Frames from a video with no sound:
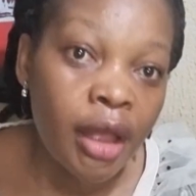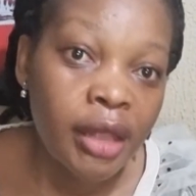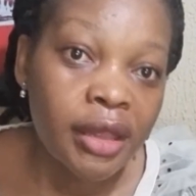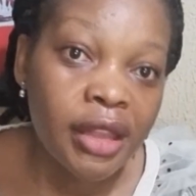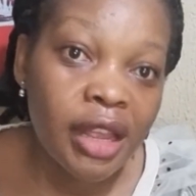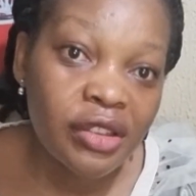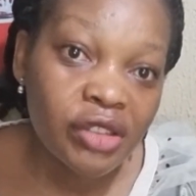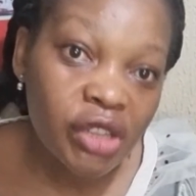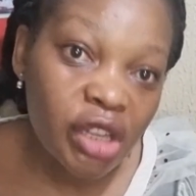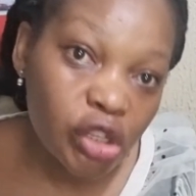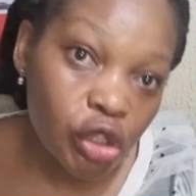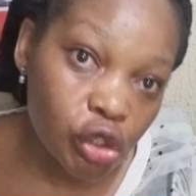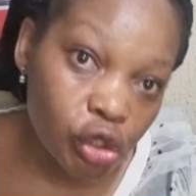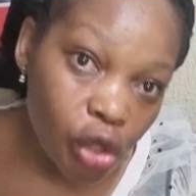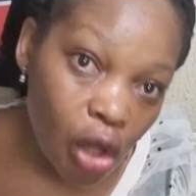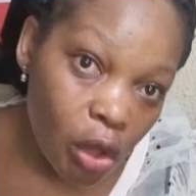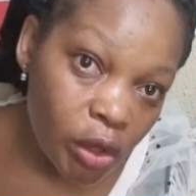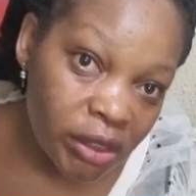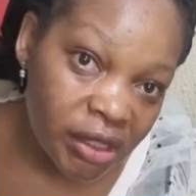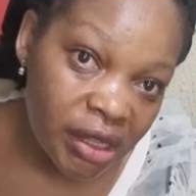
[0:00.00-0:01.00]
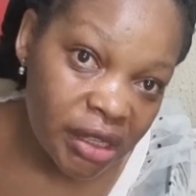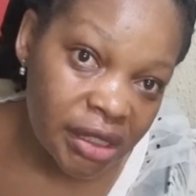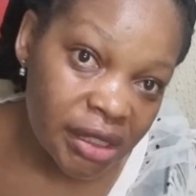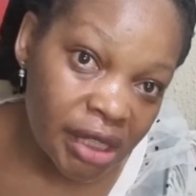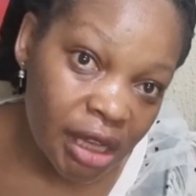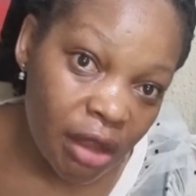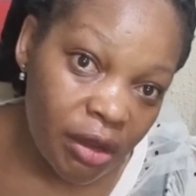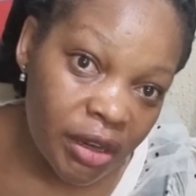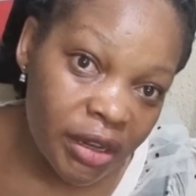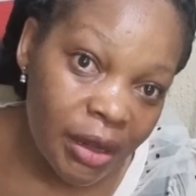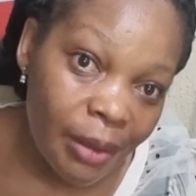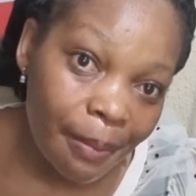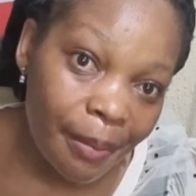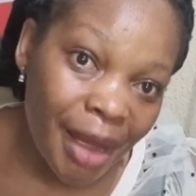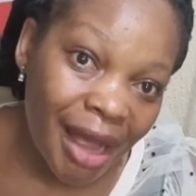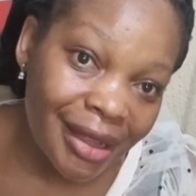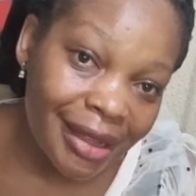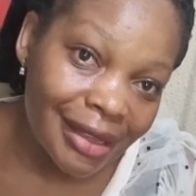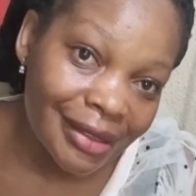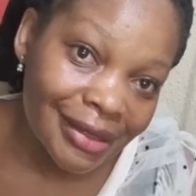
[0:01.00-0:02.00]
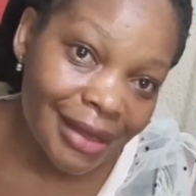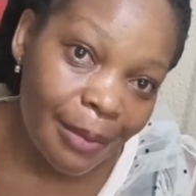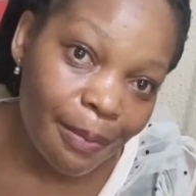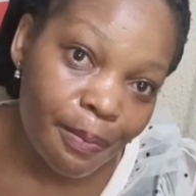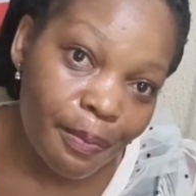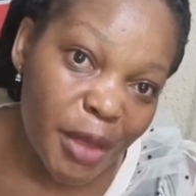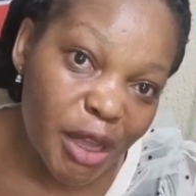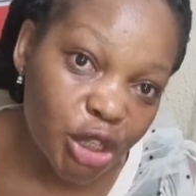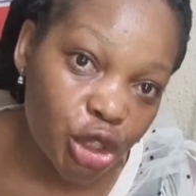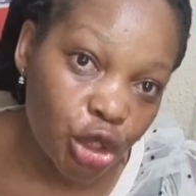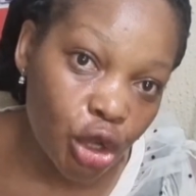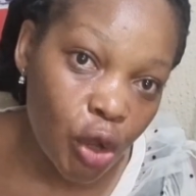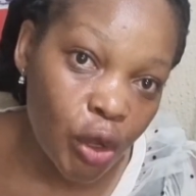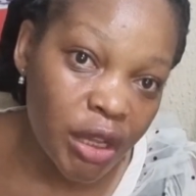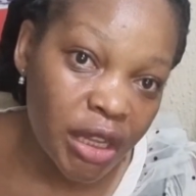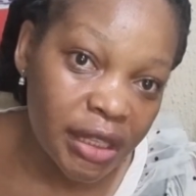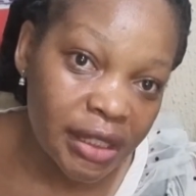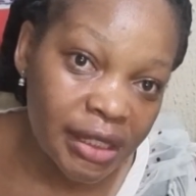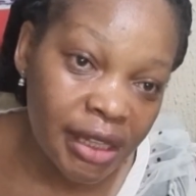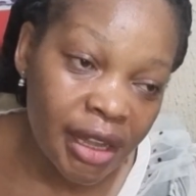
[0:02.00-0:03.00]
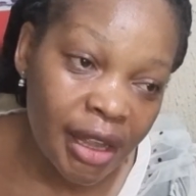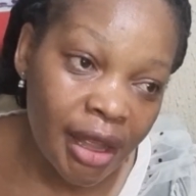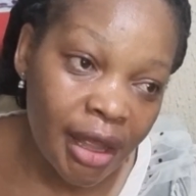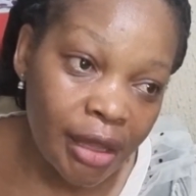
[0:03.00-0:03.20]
there's this salt they sell in the market. They measure it.